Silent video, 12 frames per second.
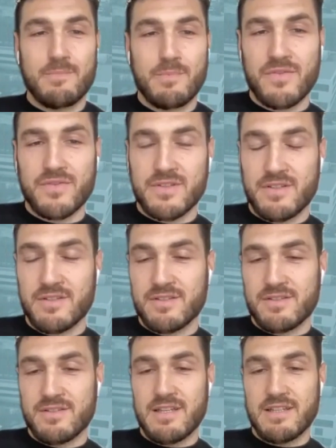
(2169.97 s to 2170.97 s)

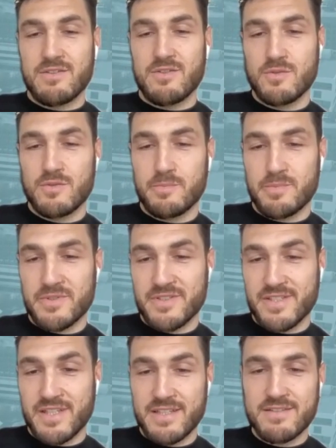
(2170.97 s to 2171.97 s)
process that you
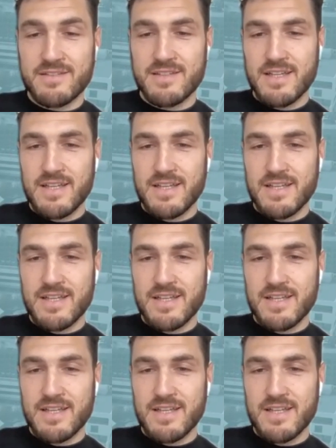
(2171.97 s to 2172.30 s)
present.